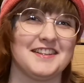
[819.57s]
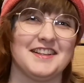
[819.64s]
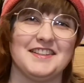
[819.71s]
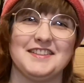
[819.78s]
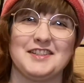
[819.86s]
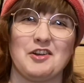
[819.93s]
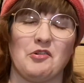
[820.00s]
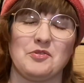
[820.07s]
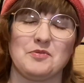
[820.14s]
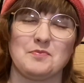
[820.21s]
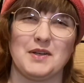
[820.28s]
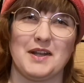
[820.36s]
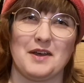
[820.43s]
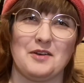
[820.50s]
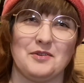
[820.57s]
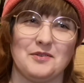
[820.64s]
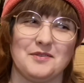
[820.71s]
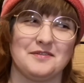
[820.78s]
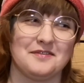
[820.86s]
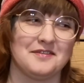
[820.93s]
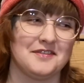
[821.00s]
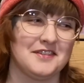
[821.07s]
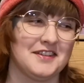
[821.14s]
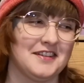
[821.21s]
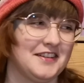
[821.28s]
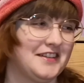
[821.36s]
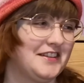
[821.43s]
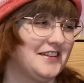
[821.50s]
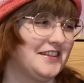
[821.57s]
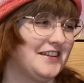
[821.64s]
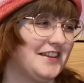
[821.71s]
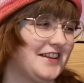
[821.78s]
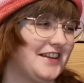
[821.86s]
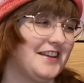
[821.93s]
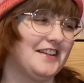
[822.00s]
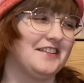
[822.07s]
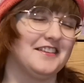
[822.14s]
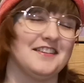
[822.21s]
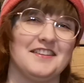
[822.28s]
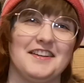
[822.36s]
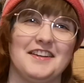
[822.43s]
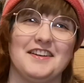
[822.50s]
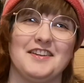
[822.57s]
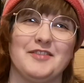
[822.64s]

and it calms me down. And